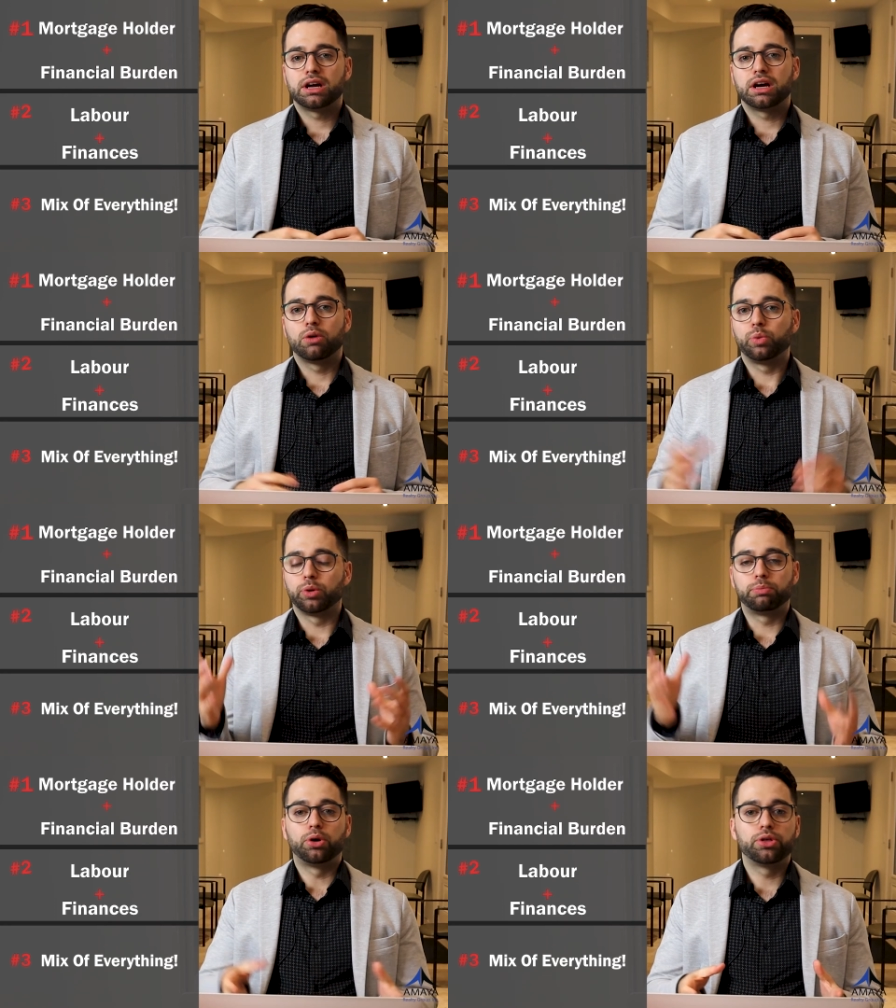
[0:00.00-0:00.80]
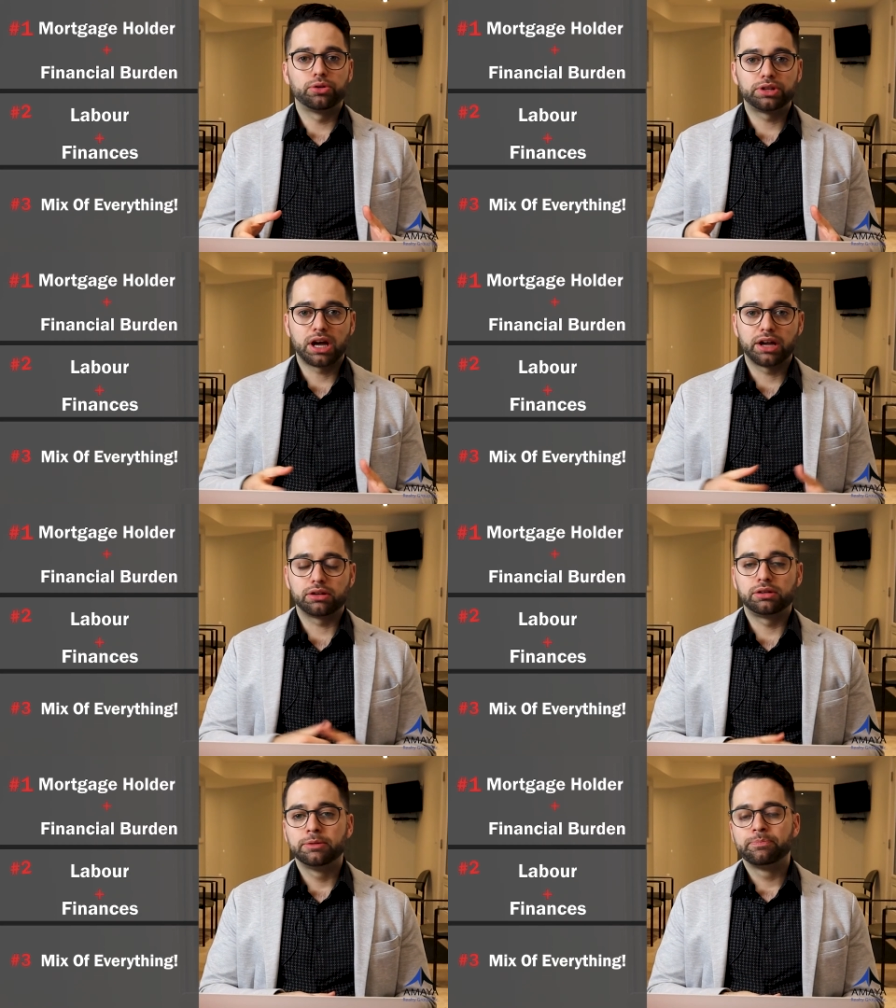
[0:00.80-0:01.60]
We were both on
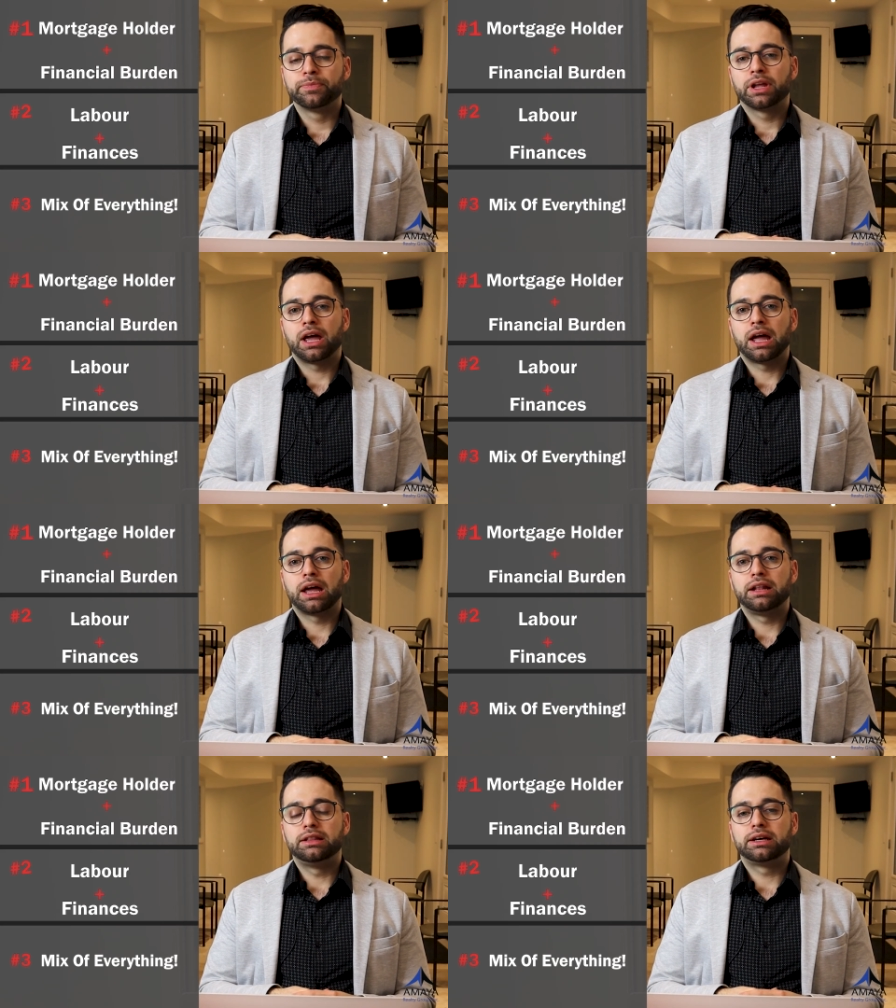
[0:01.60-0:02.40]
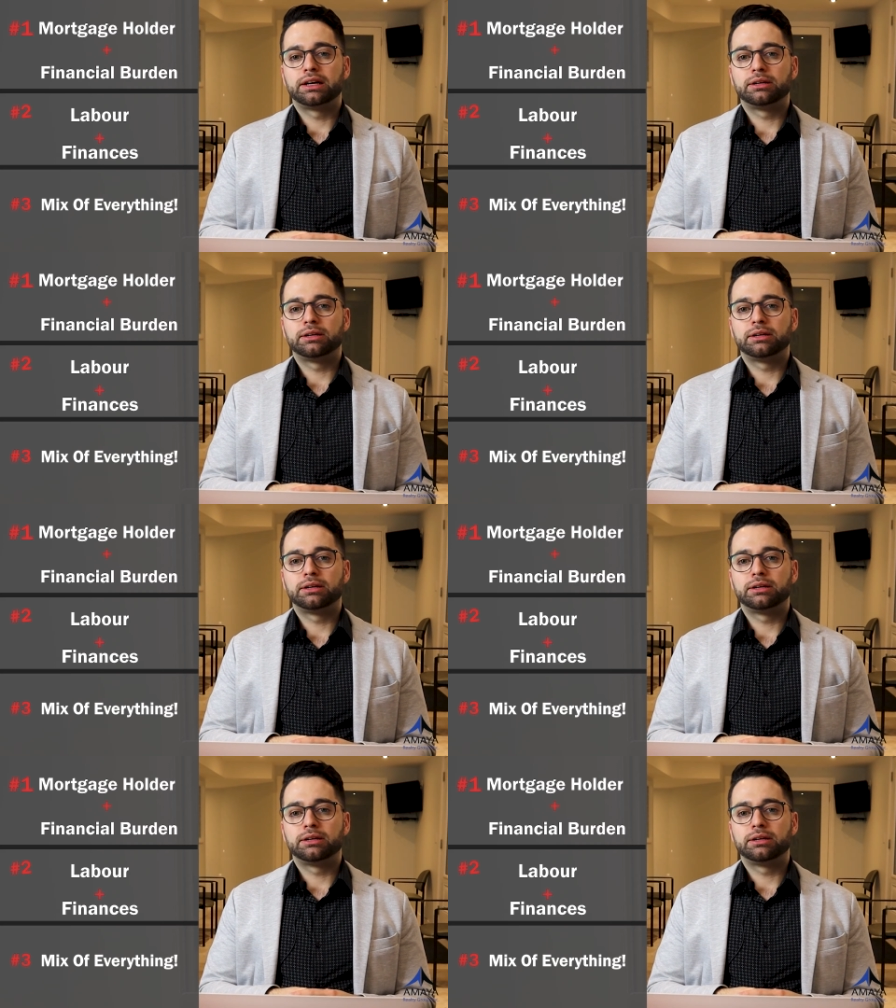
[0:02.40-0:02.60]
title, and